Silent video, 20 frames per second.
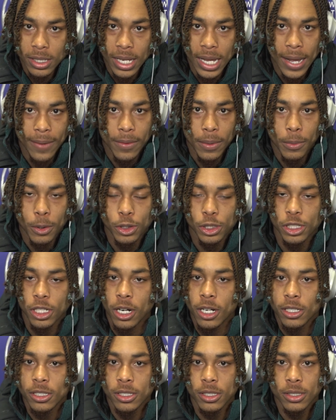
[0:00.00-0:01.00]
have the most
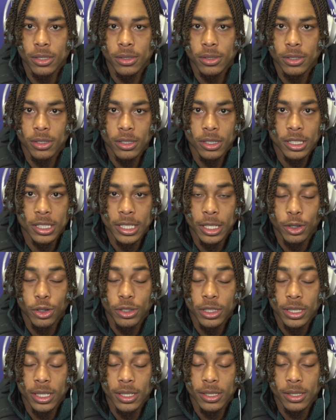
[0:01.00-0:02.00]
yards in
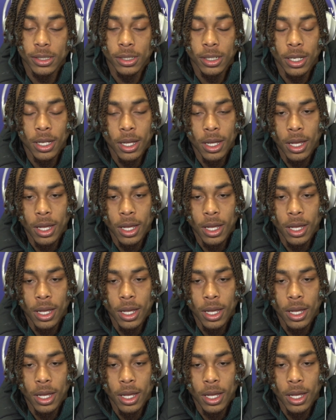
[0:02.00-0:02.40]
single season.